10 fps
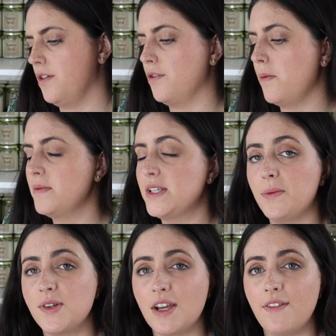the thermometer
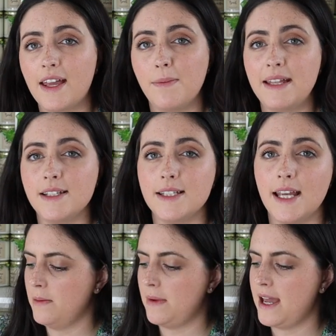which I recommended
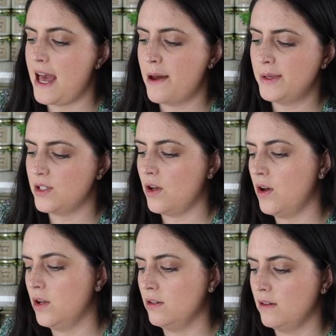in my
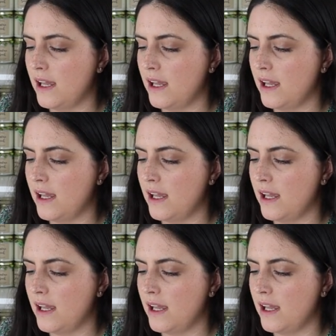Amazon